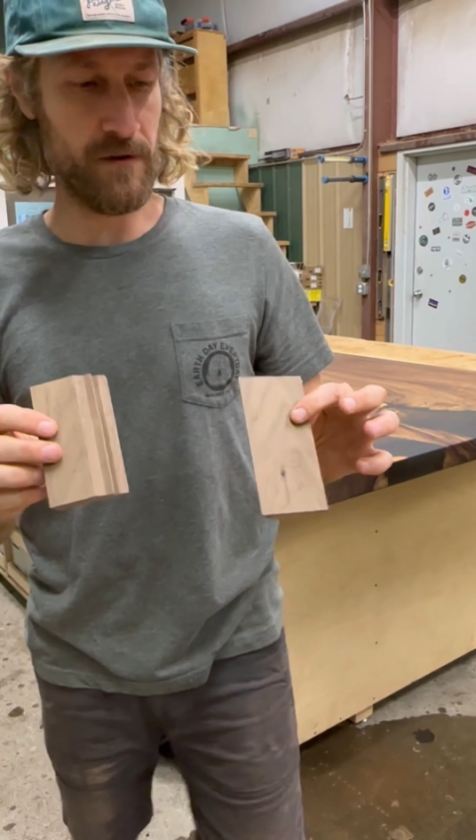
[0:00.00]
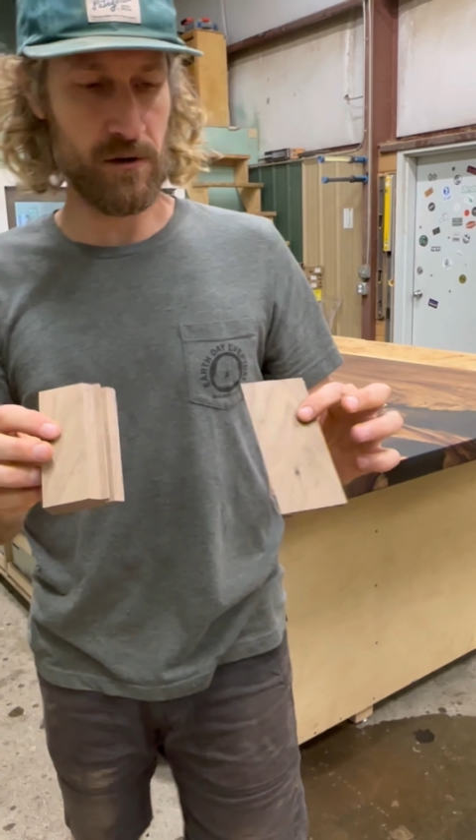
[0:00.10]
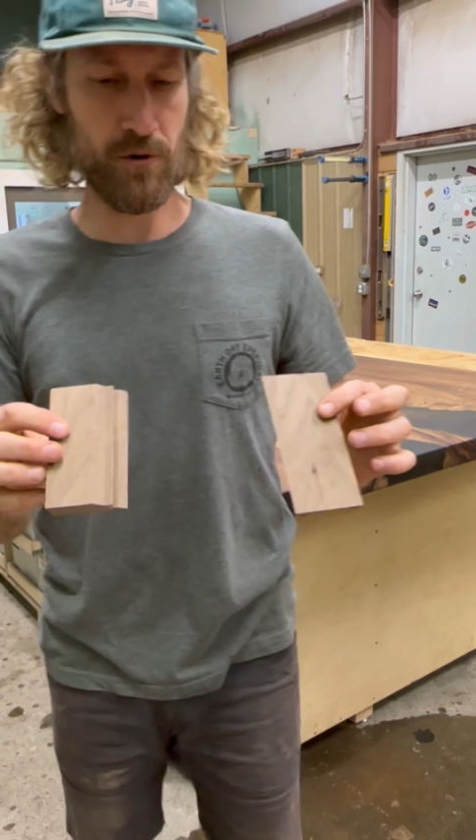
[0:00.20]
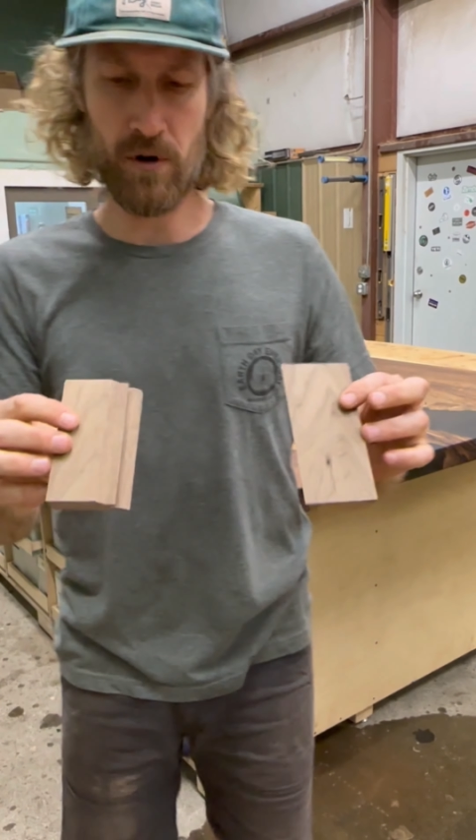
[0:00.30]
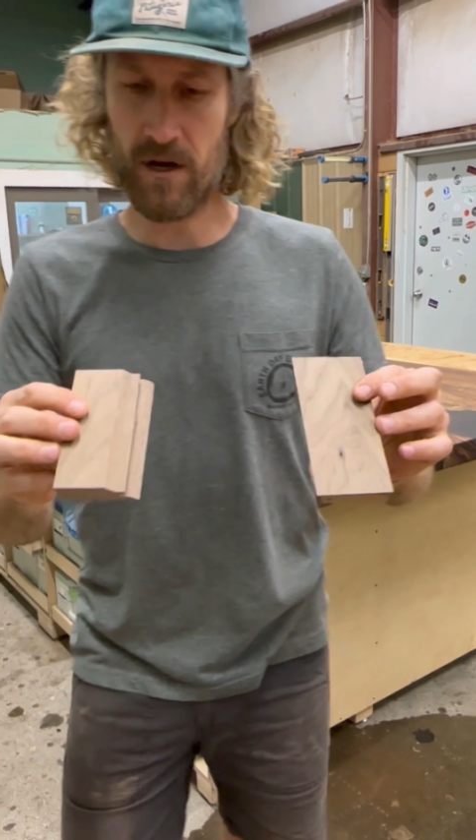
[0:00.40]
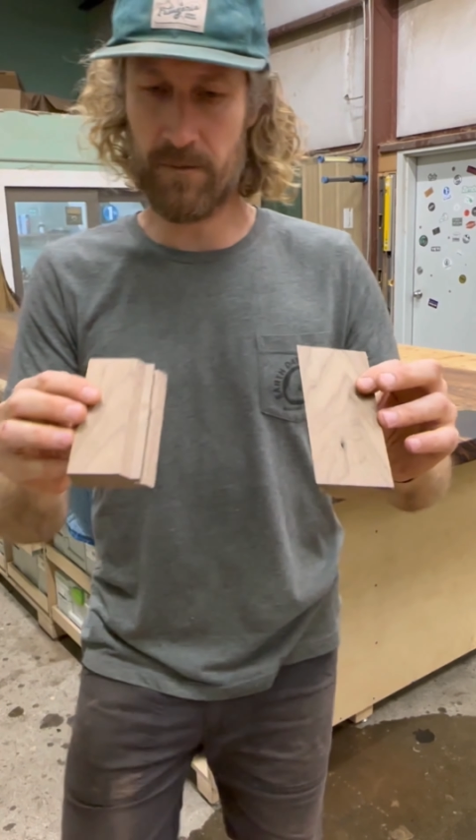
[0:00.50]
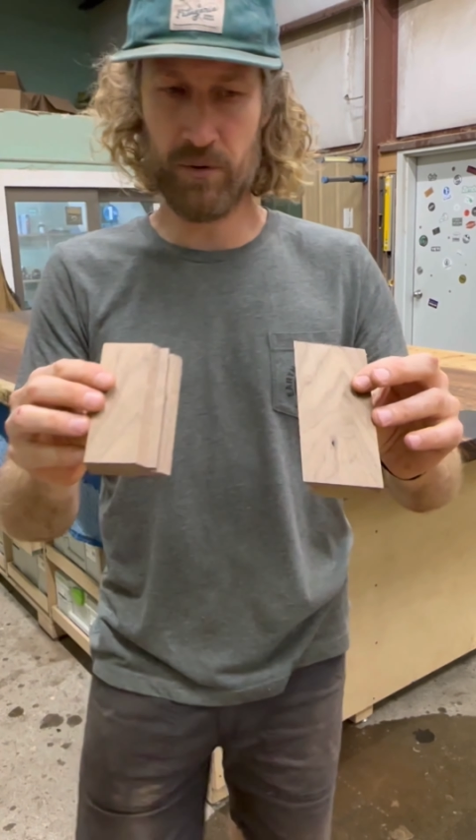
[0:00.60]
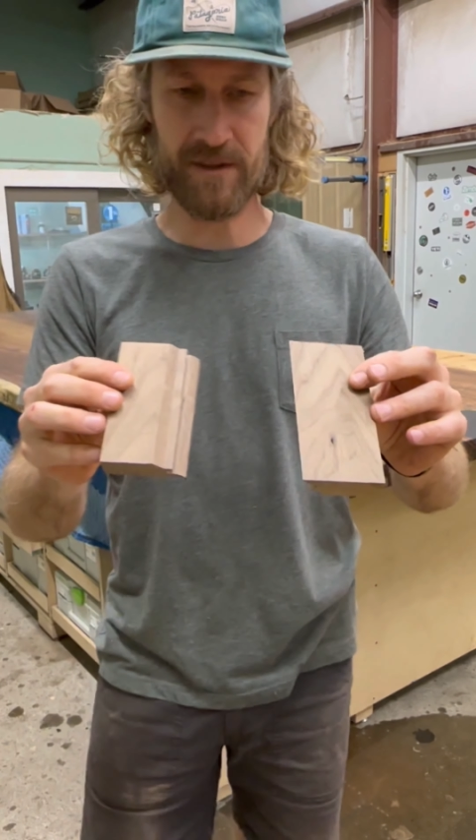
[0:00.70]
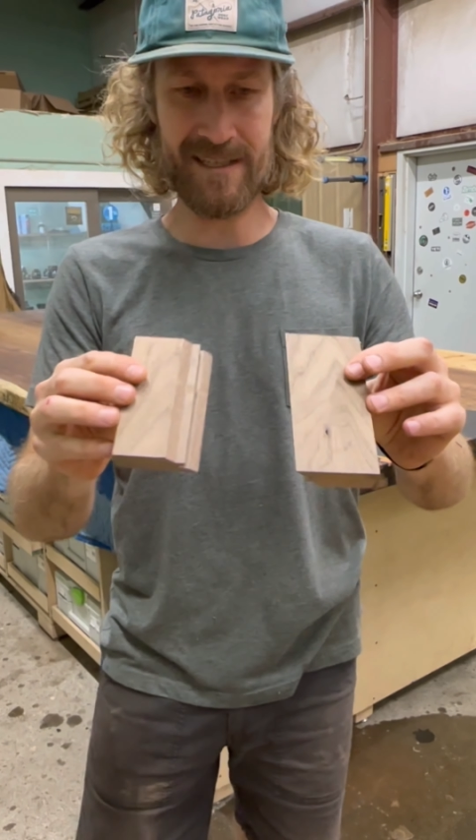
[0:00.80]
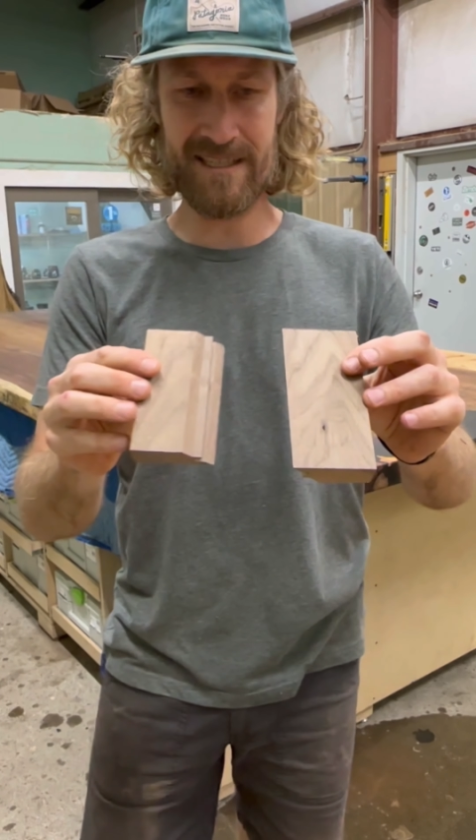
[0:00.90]
you
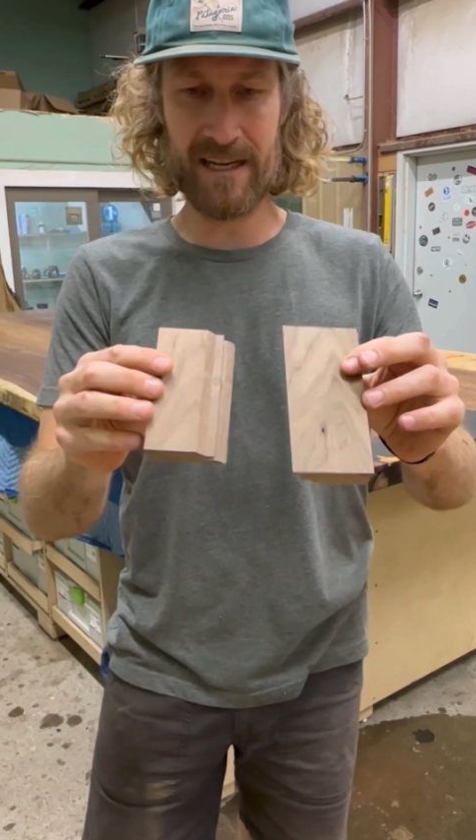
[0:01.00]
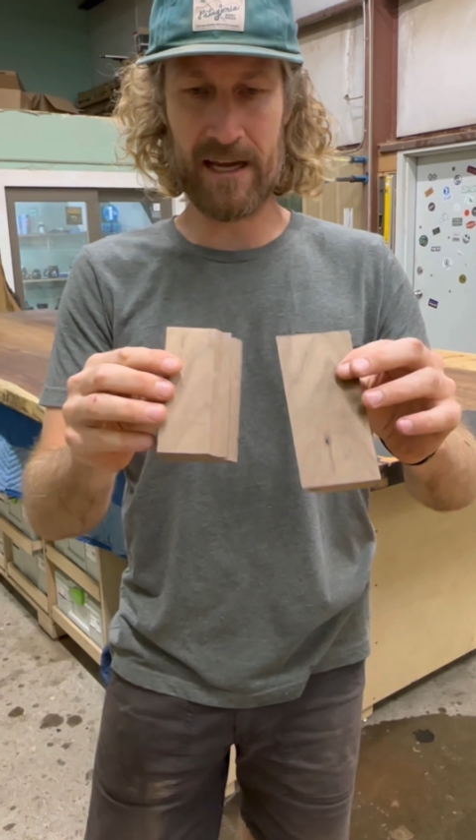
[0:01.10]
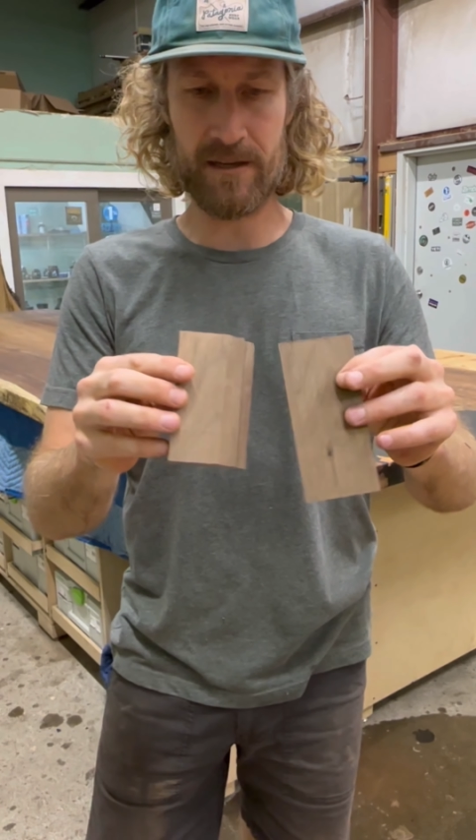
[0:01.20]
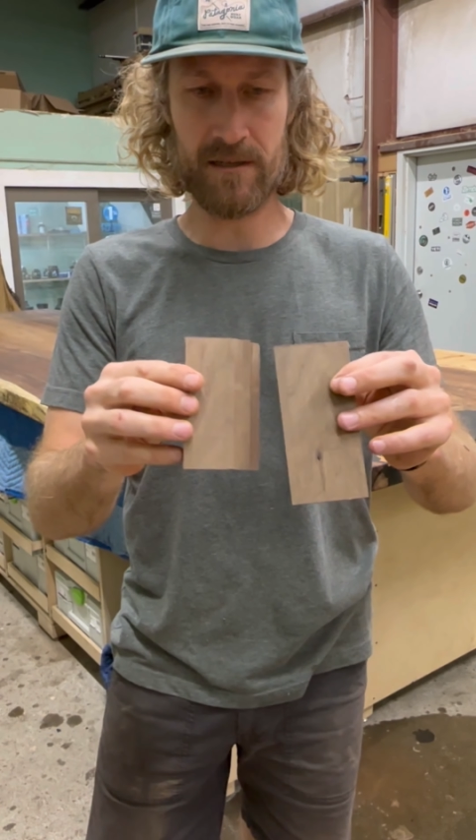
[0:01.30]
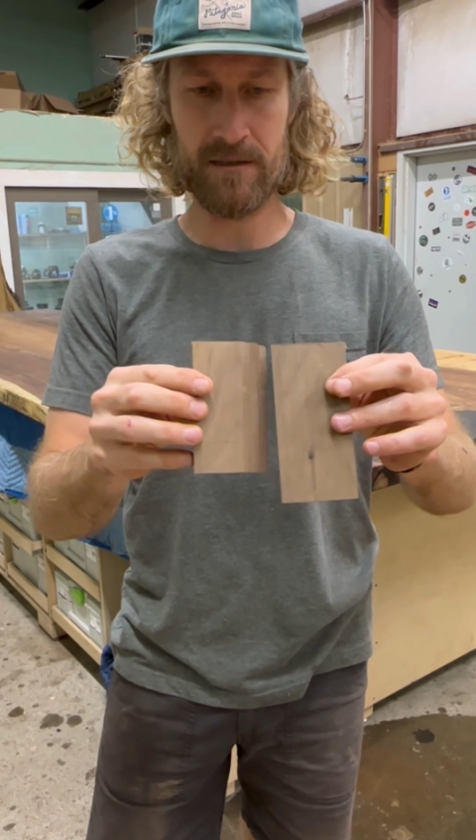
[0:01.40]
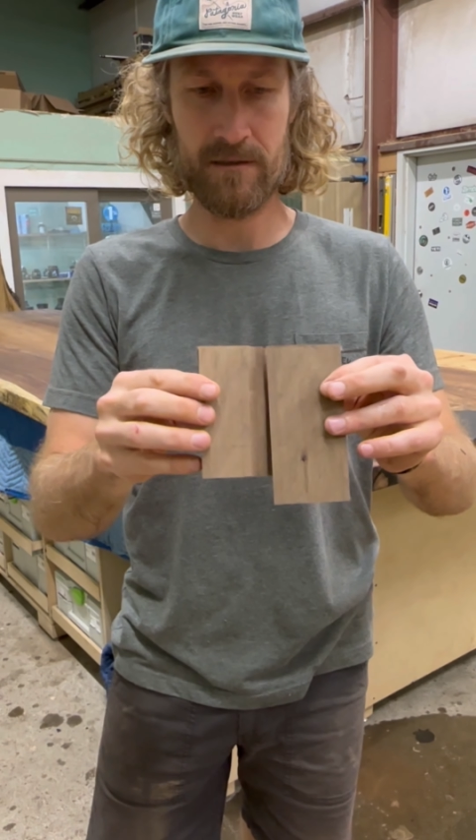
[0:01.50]
put these together,